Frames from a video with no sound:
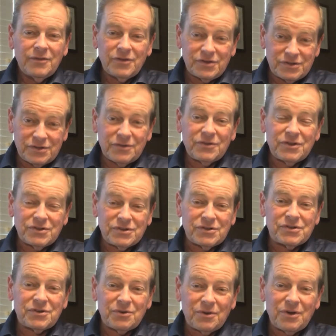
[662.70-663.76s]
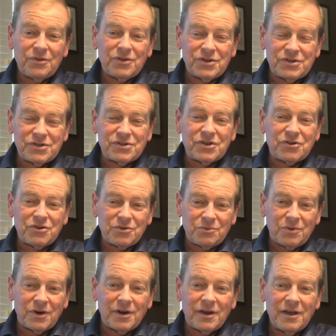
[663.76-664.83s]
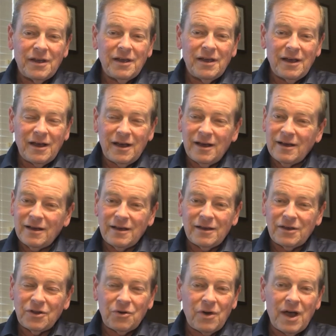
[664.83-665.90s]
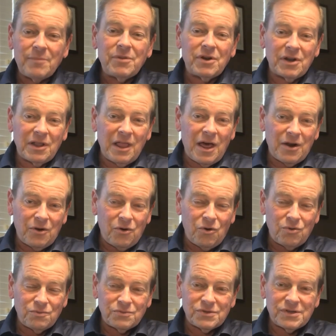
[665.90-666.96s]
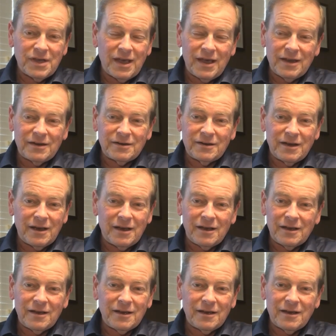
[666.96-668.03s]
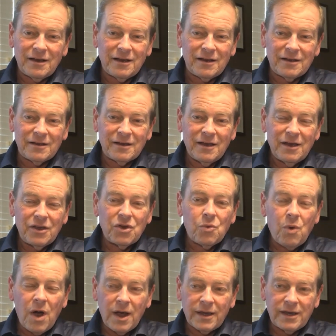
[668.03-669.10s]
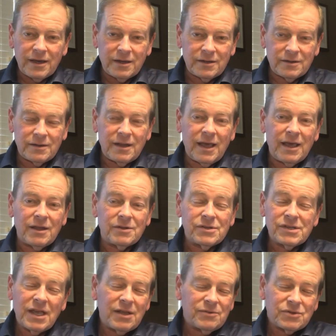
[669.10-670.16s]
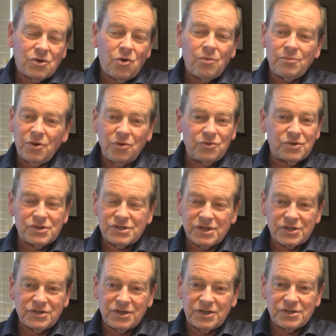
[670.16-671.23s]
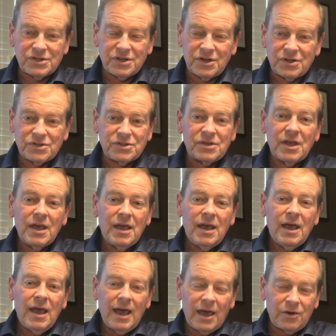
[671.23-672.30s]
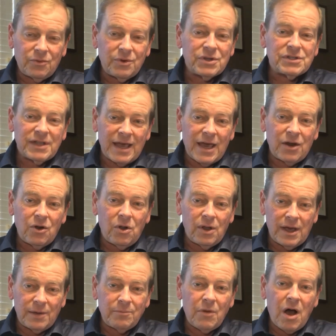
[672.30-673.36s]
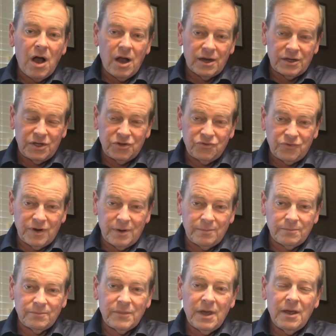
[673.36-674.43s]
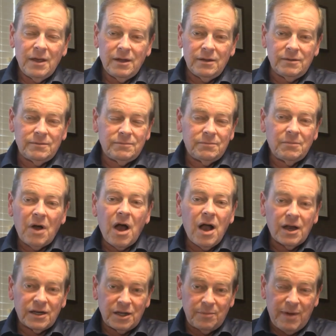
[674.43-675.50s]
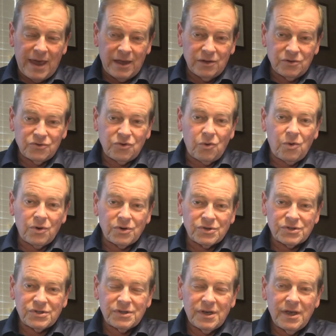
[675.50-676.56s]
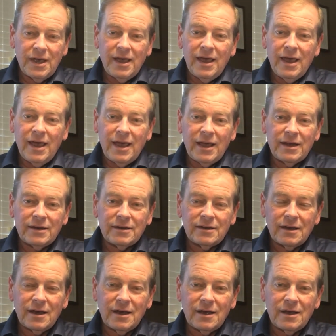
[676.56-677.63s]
This is a good one. I've been in a lot of homes, and you walk in and say it's a home built in the 60s, and it's originally had mahogany trim, mahogany panel doors, and